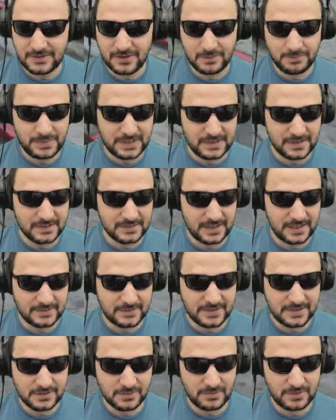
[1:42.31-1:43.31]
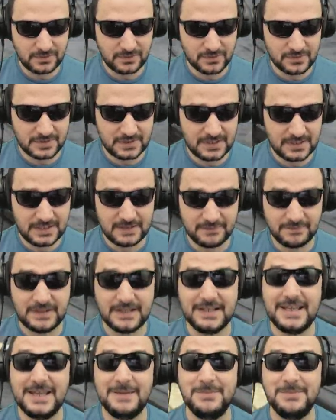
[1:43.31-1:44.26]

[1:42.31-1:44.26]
because I just want to see if the game is